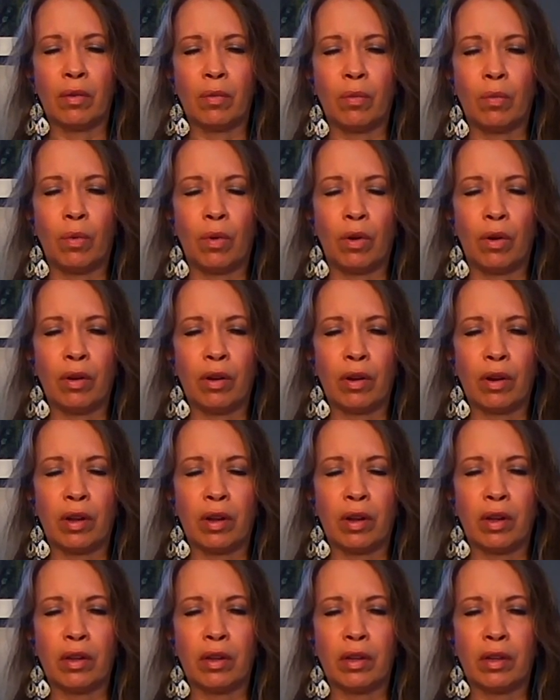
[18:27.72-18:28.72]

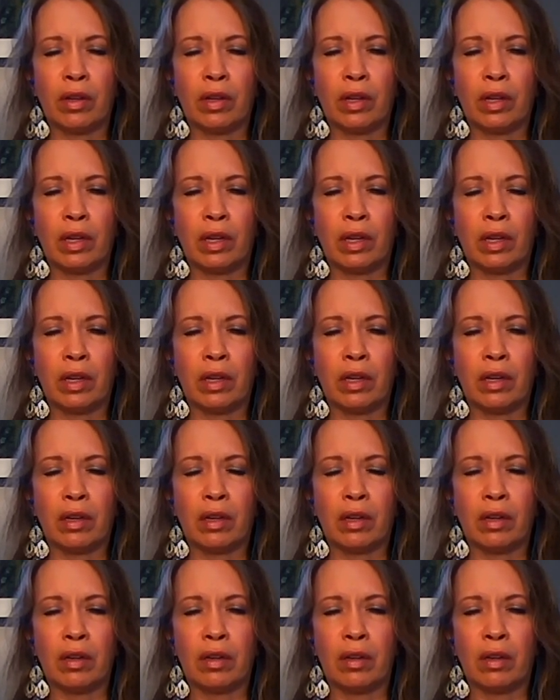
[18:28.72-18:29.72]
work
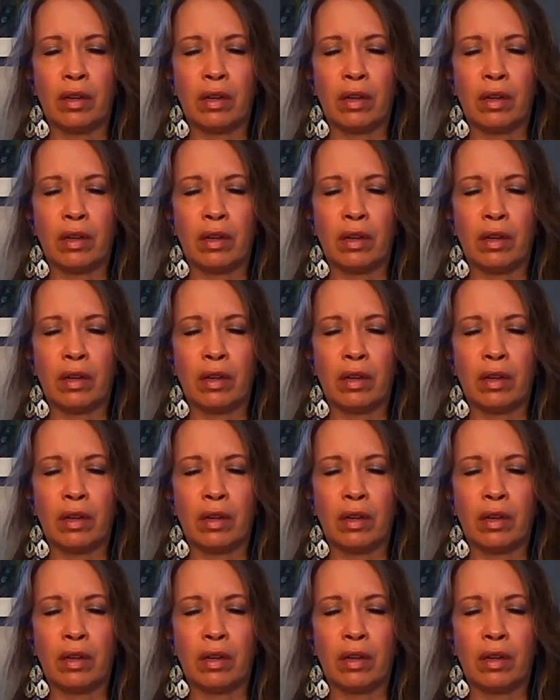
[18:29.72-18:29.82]
and